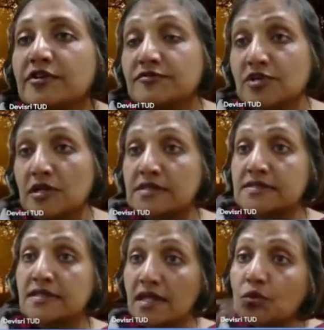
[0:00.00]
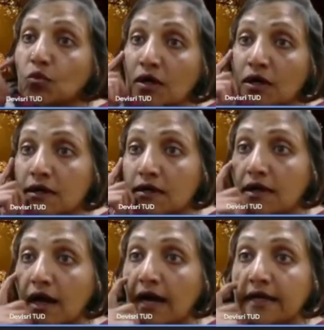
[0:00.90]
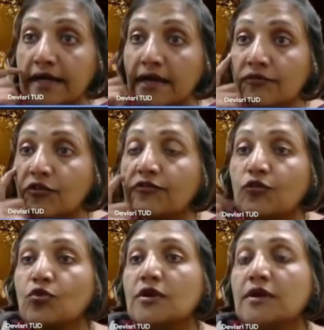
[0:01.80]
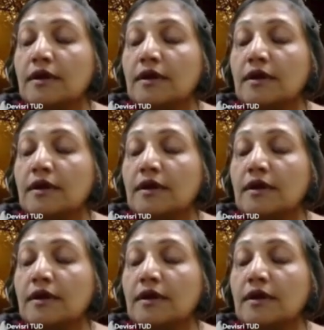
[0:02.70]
of jungles and they were hunting for food,